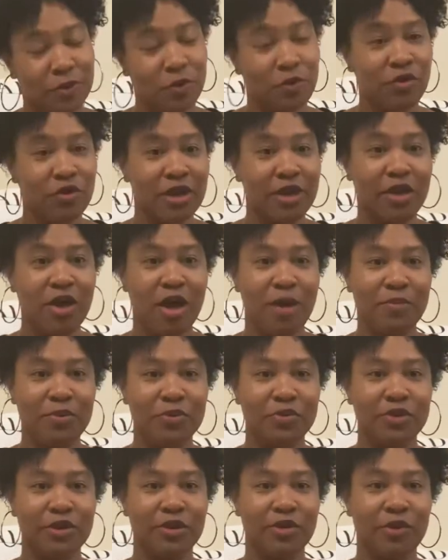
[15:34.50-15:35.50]
Green
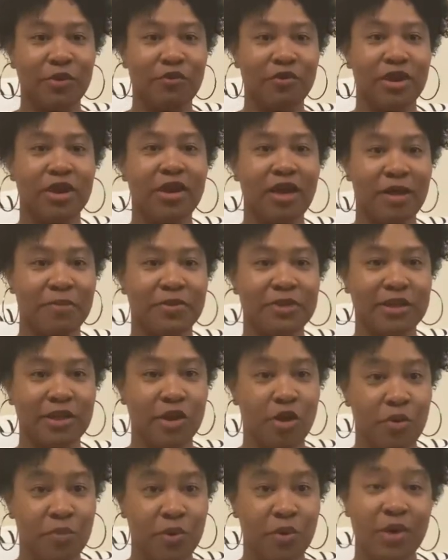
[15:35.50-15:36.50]
Compass
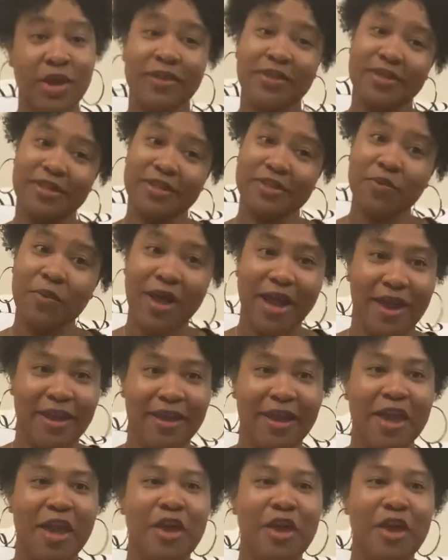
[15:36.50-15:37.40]
Global, and this is why.